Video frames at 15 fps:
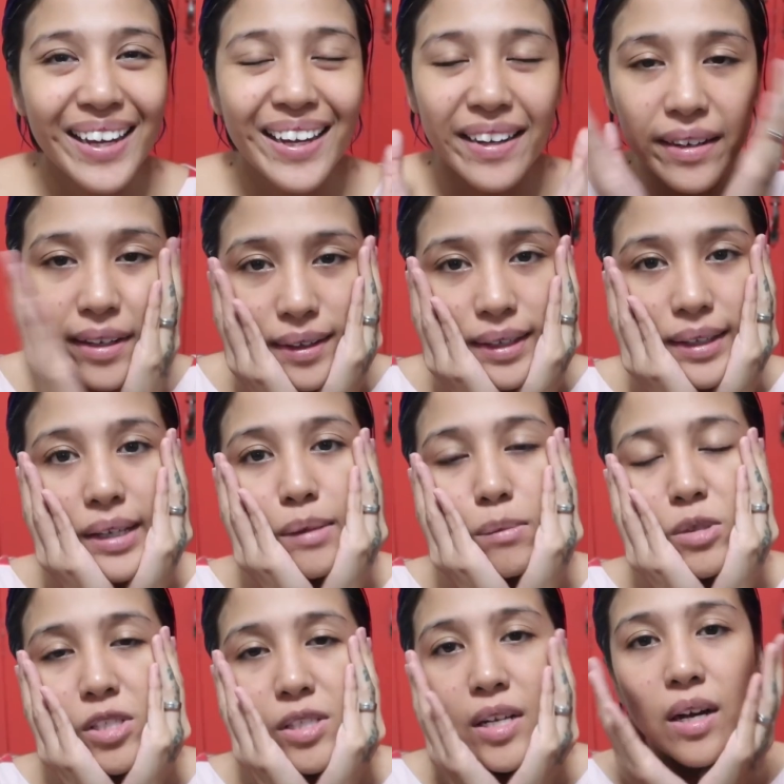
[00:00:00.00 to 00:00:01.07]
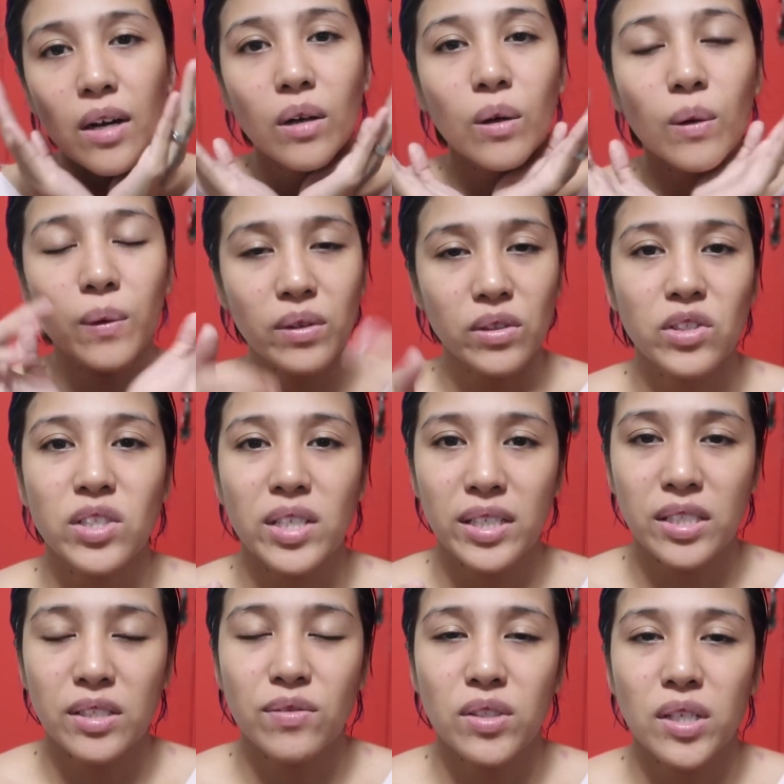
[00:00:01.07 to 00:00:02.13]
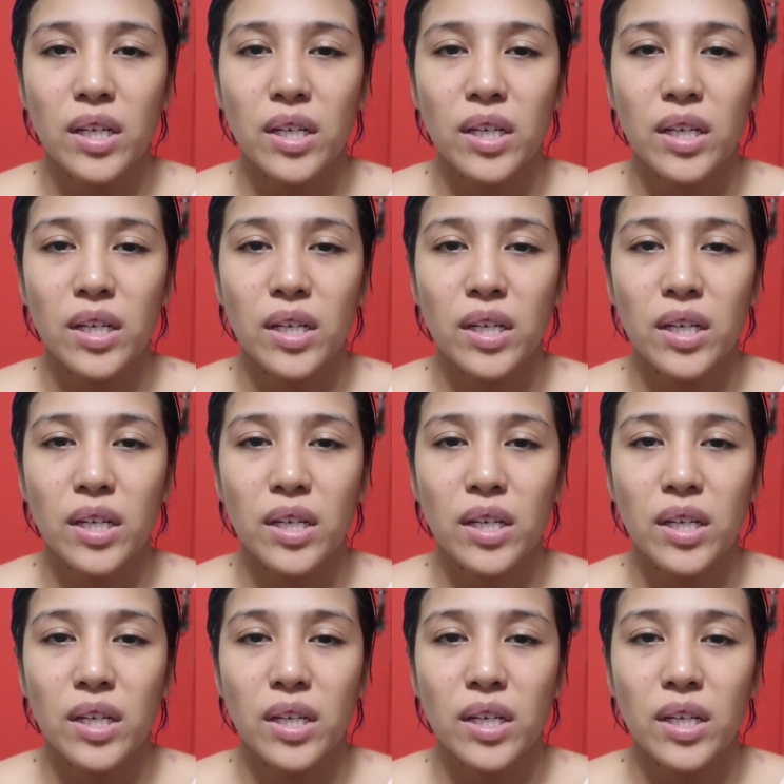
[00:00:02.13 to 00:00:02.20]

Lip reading: Hey, naghilamos na ako with Shades of